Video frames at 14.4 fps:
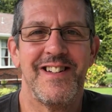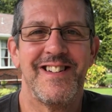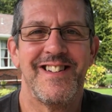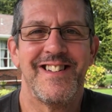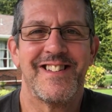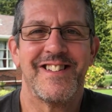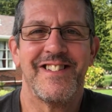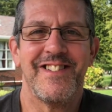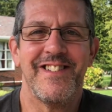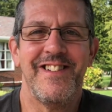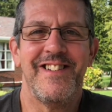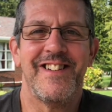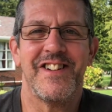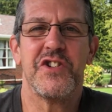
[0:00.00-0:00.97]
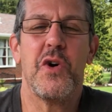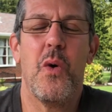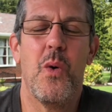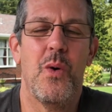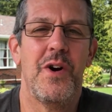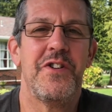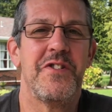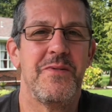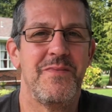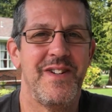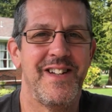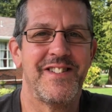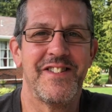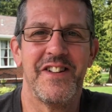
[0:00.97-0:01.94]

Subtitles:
It's clear, it's core to me.